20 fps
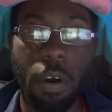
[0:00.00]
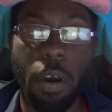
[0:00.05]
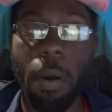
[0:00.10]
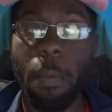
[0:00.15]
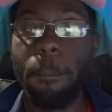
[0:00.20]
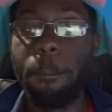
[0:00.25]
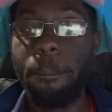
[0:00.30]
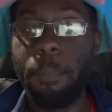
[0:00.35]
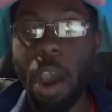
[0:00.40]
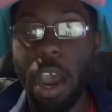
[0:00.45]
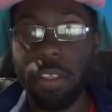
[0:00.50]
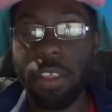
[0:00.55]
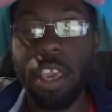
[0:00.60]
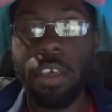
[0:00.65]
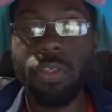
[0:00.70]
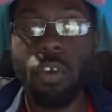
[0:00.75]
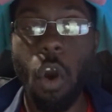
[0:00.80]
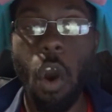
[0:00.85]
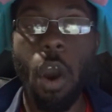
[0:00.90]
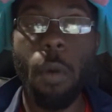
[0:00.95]
But
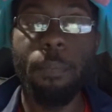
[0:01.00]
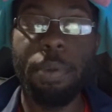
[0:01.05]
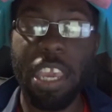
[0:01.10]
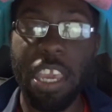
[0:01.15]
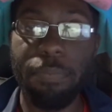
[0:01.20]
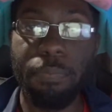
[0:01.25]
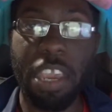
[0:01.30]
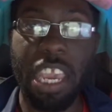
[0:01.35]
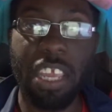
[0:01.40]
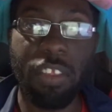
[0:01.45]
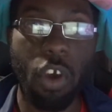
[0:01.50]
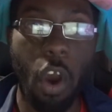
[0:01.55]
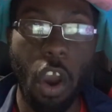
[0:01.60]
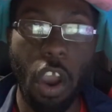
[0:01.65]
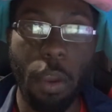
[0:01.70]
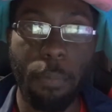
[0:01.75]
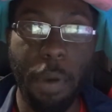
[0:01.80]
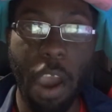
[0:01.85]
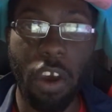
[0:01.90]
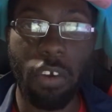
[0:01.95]
it's going to be me
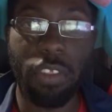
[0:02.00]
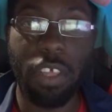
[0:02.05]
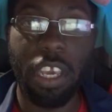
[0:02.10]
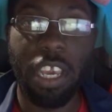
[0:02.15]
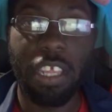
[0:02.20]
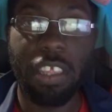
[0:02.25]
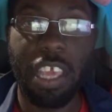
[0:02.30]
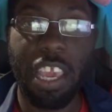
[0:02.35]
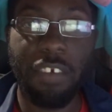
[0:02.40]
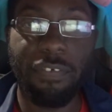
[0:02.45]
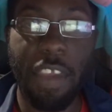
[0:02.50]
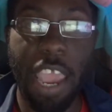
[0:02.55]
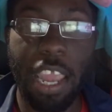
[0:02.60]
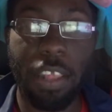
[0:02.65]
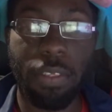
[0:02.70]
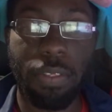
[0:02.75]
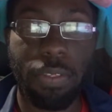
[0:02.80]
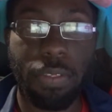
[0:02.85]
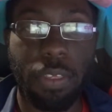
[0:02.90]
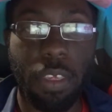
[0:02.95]
talking about the
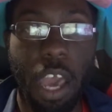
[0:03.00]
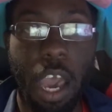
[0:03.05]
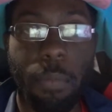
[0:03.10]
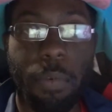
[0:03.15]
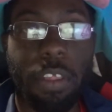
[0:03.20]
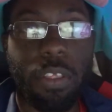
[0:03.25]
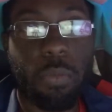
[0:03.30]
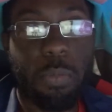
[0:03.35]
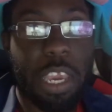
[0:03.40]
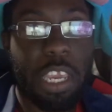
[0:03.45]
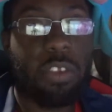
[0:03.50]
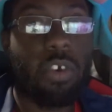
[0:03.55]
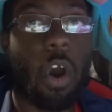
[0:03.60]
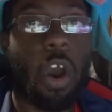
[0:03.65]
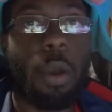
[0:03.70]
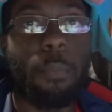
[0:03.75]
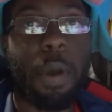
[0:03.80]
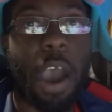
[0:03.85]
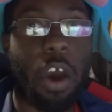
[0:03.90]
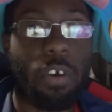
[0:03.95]
events. Me
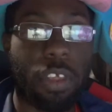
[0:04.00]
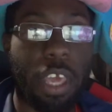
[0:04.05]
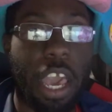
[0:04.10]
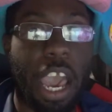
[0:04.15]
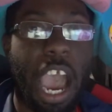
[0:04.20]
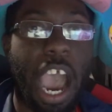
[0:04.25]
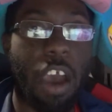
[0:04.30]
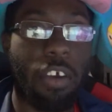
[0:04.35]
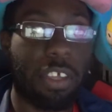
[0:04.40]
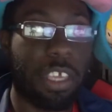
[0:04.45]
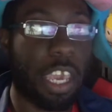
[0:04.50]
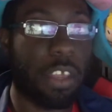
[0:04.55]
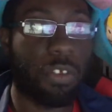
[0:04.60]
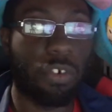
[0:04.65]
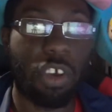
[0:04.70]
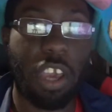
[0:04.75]
talking about how to get to the